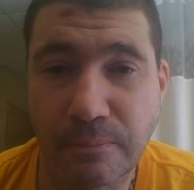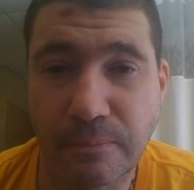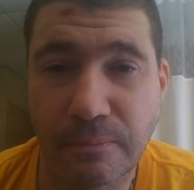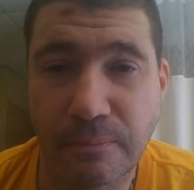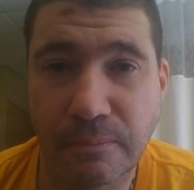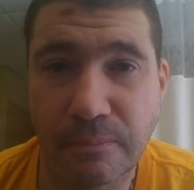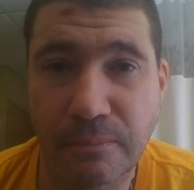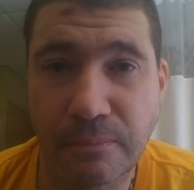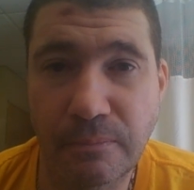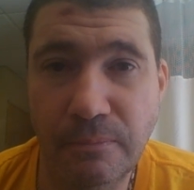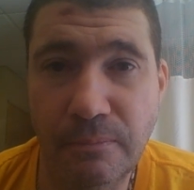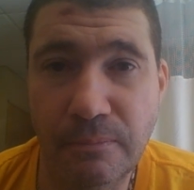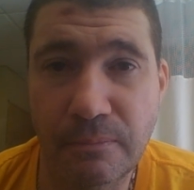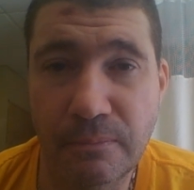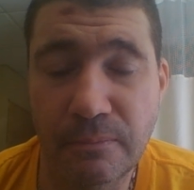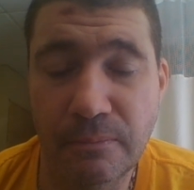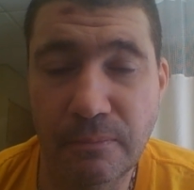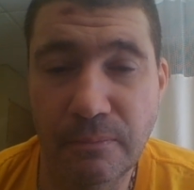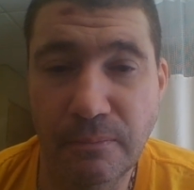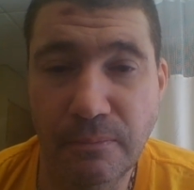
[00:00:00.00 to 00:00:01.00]

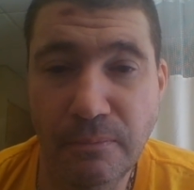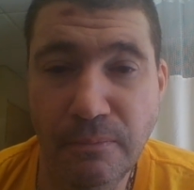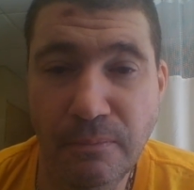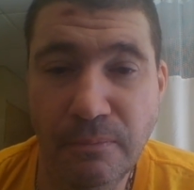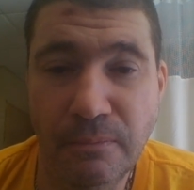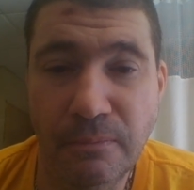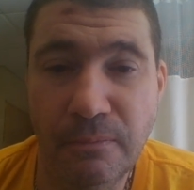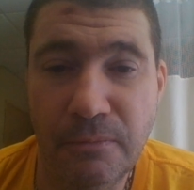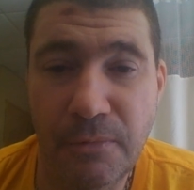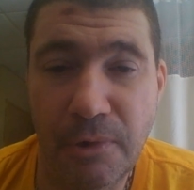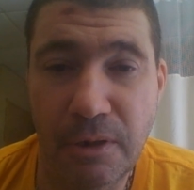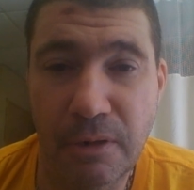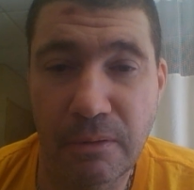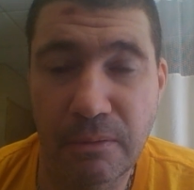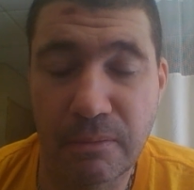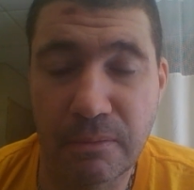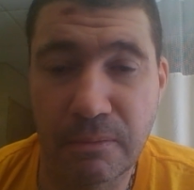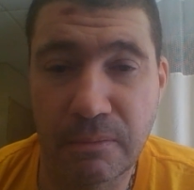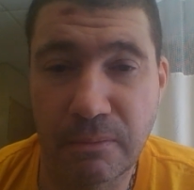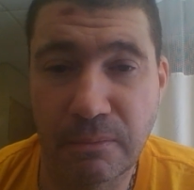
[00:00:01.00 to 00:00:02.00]

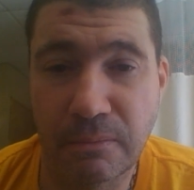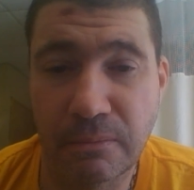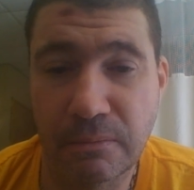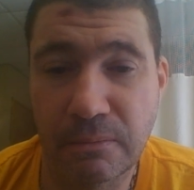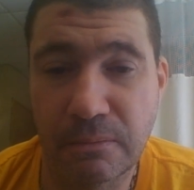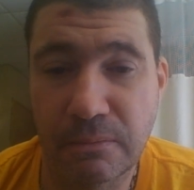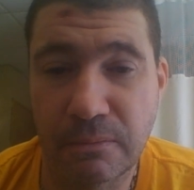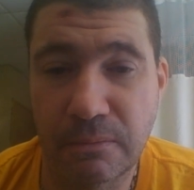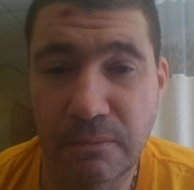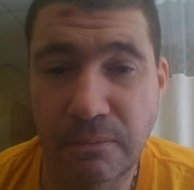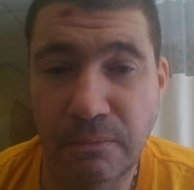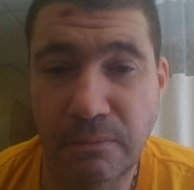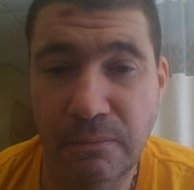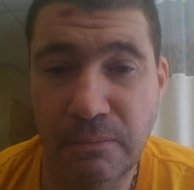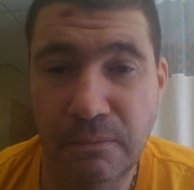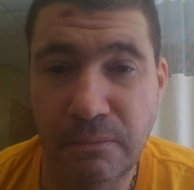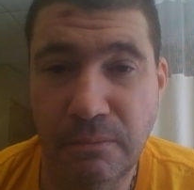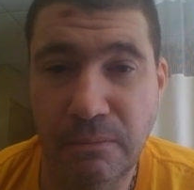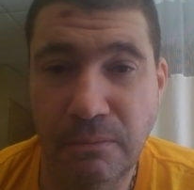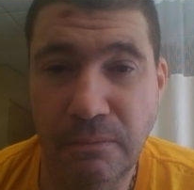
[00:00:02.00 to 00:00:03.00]

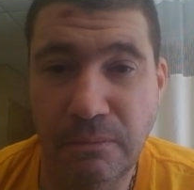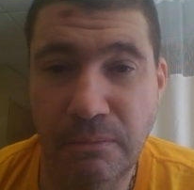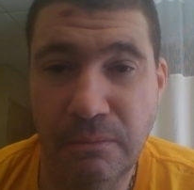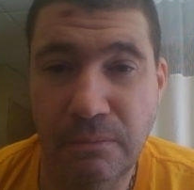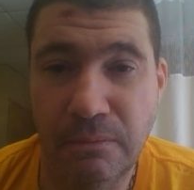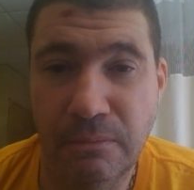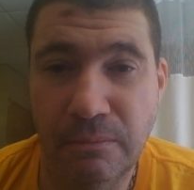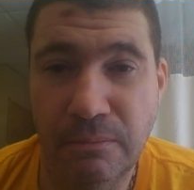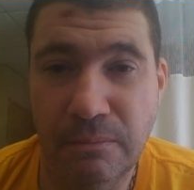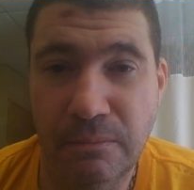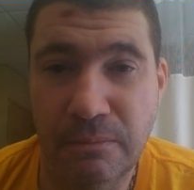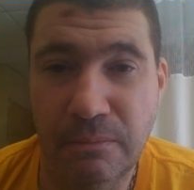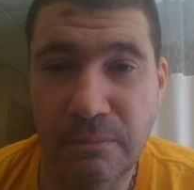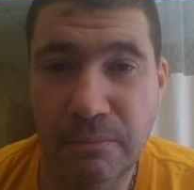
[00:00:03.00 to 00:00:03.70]
(silence)